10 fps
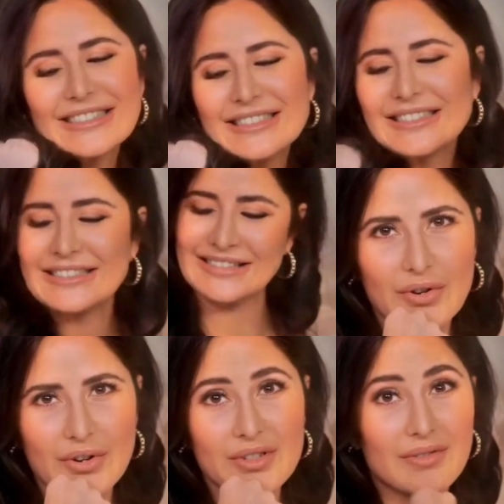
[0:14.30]
Kaif,
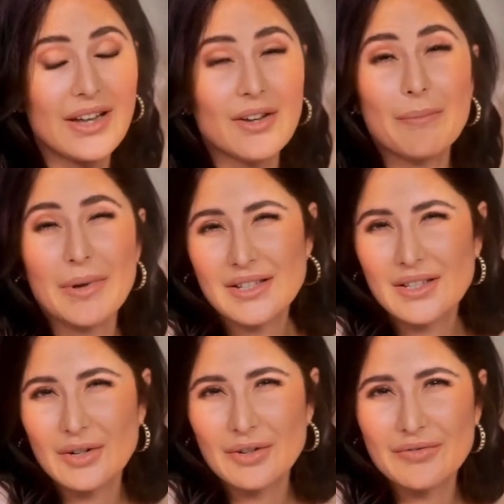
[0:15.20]
the embodiment
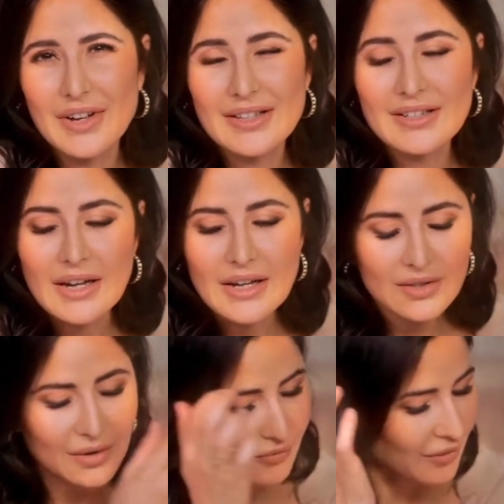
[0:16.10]
of grace and
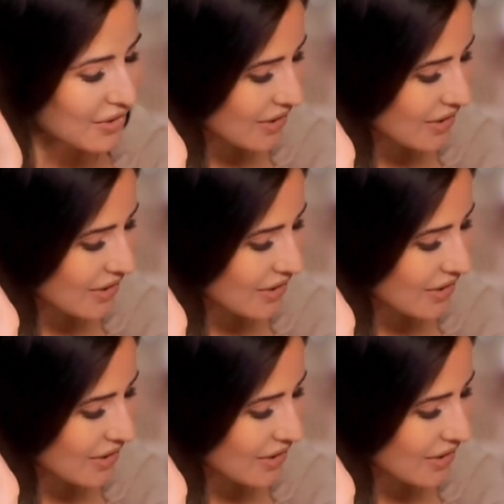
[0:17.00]
beauty, has